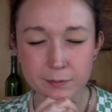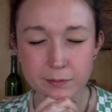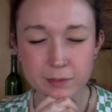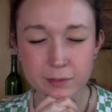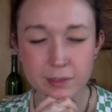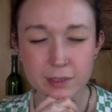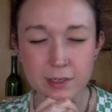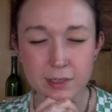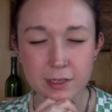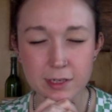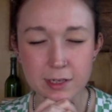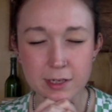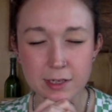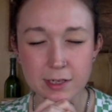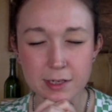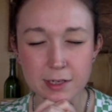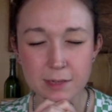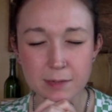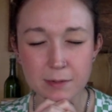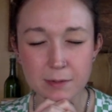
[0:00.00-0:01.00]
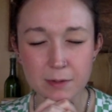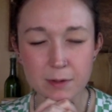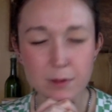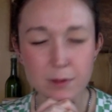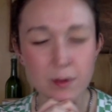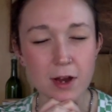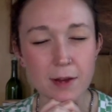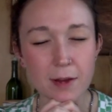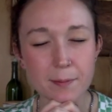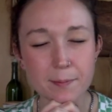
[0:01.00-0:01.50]
It's in his name that we
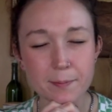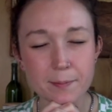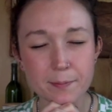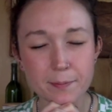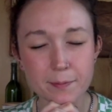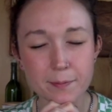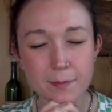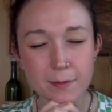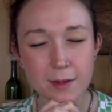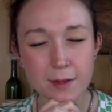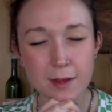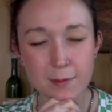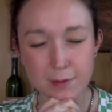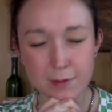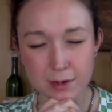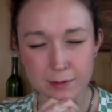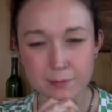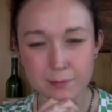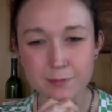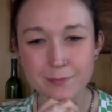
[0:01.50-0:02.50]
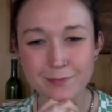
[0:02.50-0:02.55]
pray. Amen.